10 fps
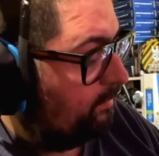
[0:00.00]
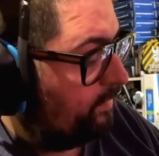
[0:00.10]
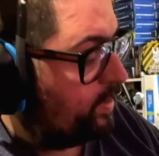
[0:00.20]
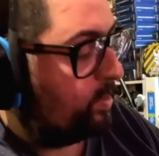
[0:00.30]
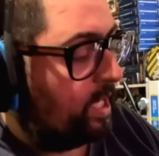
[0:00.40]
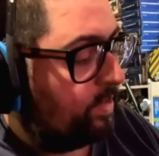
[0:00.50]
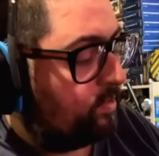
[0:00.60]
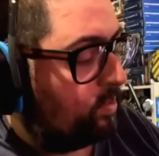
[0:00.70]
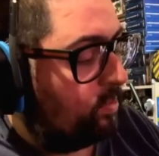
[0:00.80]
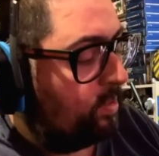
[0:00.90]
So yeah,
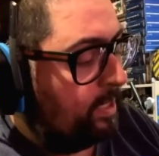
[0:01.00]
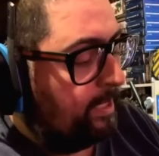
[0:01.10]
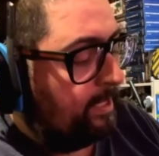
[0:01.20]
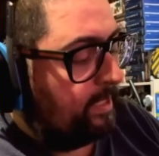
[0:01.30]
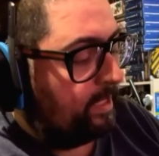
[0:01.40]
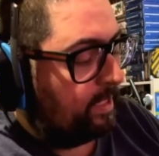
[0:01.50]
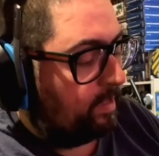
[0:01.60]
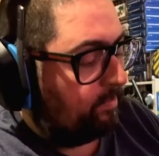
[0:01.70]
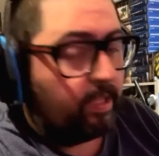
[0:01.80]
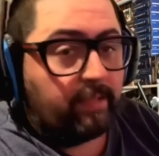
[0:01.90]

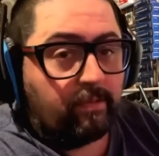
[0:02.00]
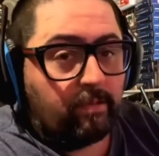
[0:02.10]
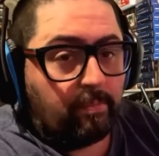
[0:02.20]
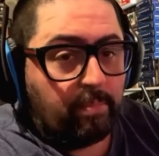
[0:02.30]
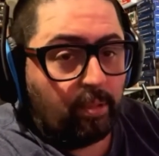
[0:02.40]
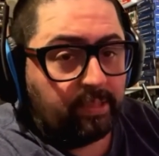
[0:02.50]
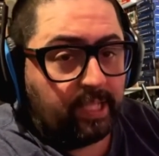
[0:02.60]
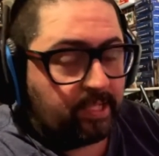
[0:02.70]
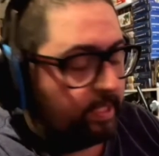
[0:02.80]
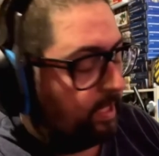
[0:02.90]
for a bolt
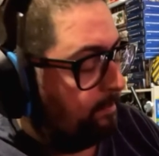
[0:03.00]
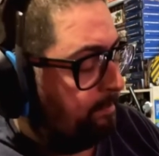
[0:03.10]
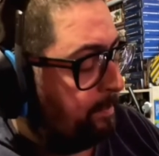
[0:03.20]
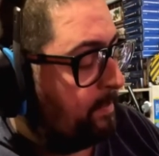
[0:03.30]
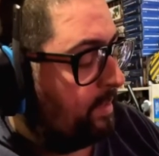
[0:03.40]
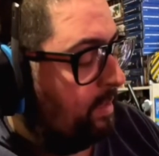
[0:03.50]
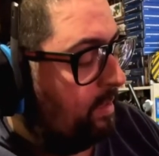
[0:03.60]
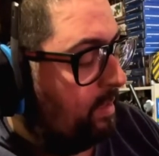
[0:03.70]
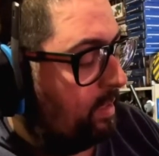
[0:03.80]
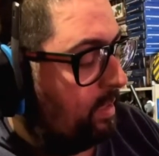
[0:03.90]
action game,
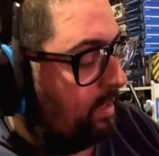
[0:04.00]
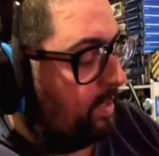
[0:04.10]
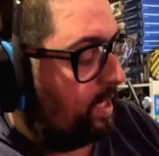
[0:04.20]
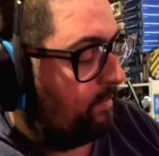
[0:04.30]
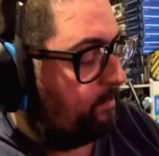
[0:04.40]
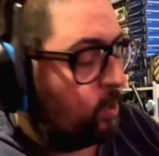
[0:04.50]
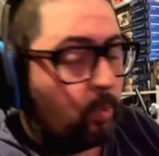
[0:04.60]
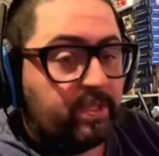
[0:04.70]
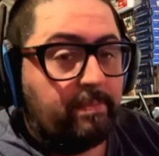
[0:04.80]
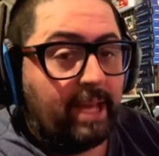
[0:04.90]
they have
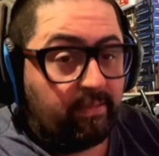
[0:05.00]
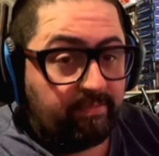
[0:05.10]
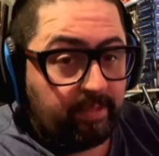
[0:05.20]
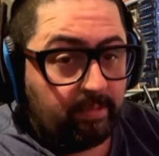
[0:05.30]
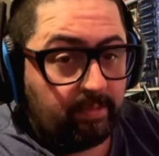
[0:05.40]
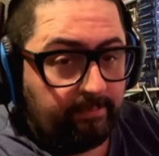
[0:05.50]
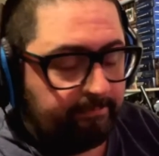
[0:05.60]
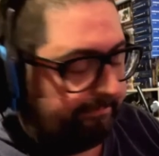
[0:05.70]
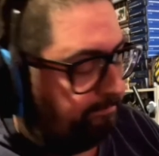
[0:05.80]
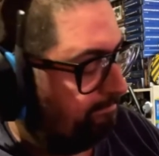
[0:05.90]
chosen battlefield.
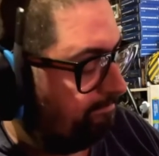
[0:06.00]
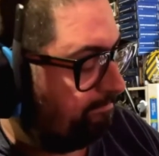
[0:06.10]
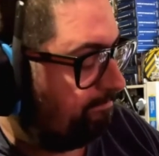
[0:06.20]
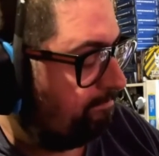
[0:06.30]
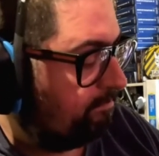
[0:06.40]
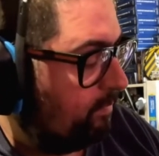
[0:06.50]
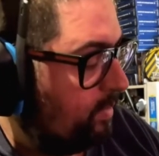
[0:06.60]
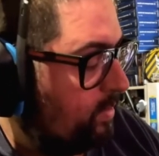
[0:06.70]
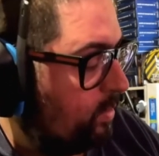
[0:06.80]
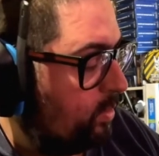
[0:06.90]

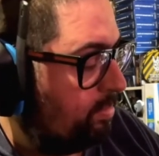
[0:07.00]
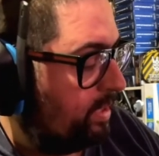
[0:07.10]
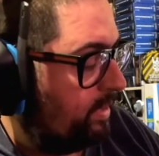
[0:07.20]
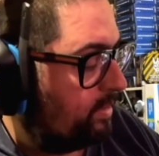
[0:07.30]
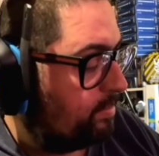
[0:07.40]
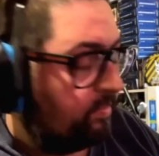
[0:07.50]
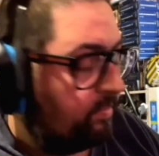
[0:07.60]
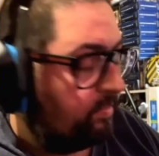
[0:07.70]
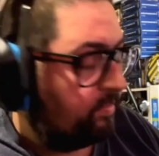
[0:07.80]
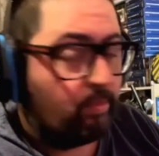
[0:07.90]
So you play this
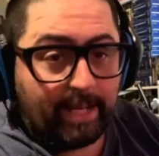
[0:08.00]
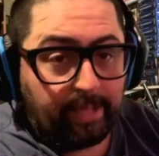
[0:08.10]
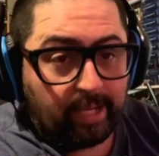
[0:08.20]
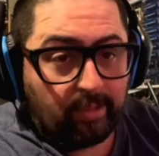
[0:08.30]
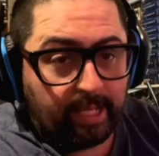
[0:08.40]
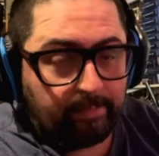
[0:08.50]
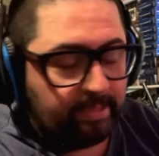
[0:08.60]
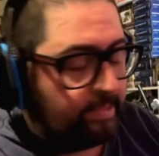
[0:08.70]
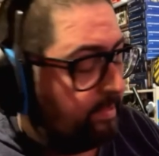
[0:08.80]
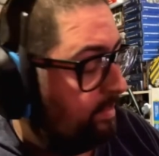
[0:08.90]
before a land battle
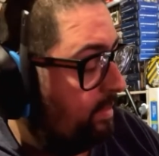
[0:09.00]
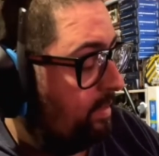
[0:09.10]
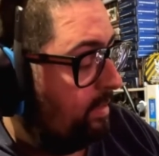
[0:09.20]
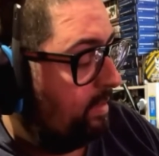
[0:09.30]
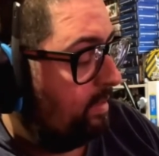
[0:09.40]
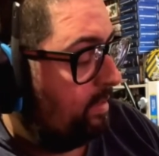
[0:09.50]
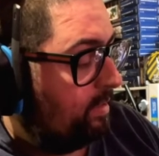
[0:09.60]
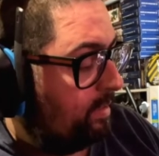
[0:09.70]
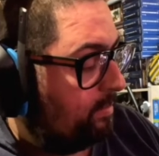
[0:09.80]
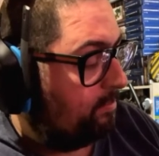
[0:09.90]
happens,
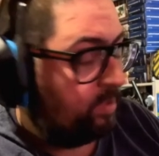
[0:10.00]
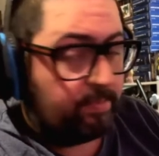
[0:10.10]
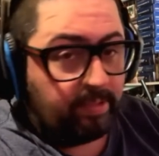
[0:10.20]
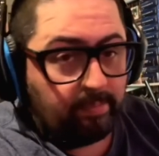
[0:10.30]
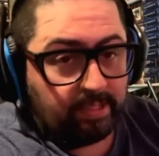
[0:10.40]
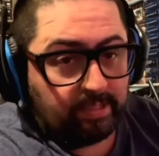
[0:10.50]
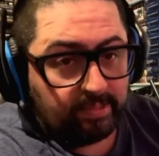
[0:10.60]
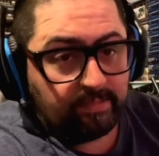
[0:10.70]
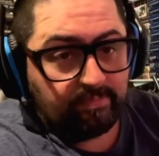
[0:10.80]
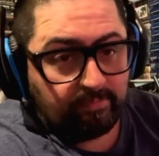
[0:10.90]
which pretty much
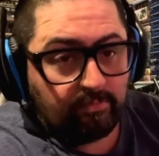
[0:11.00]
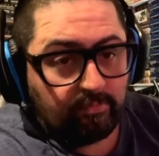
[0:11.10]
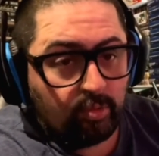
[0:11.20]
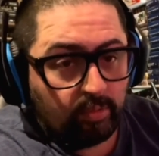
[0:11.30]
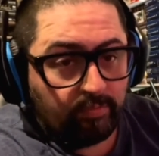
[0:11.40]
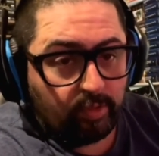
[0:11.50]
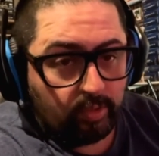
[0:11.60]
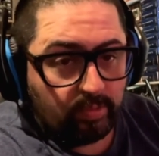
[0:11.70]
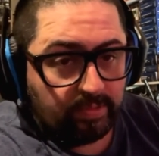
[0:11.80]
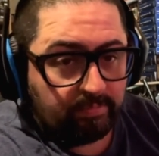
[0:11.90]
is two of your
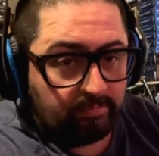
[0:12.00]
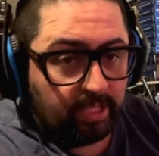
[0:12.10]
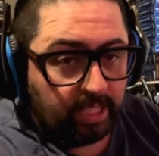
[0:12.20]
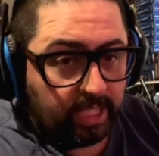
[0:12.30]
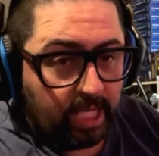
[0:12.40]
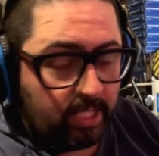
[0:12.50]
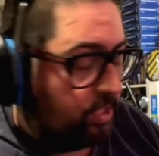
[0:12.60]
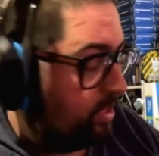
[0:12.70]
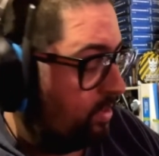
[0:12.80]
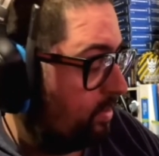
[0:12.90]
units engage
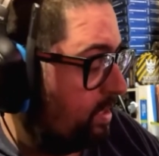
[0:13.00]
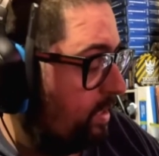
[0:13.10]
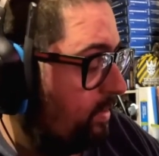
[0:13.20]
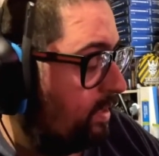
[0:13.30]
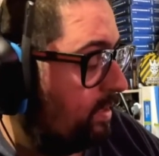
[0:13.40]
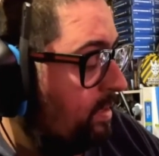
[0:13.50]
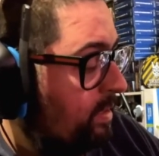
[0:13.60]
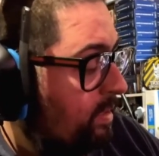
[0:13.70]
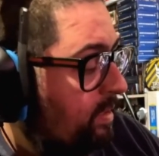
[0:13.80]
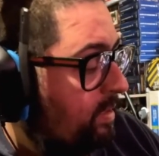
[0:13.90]
each other kind of thing
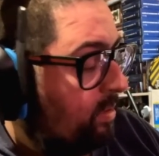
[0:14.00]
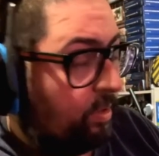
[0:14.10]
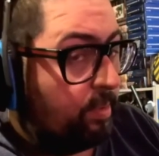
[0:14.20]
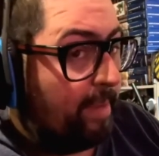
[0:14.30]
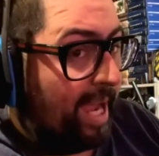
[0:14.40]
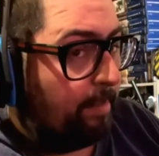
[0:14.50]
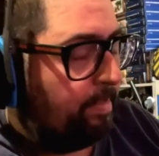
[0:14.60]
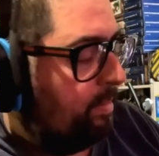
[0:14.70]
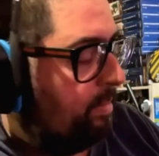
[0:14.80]
on the map.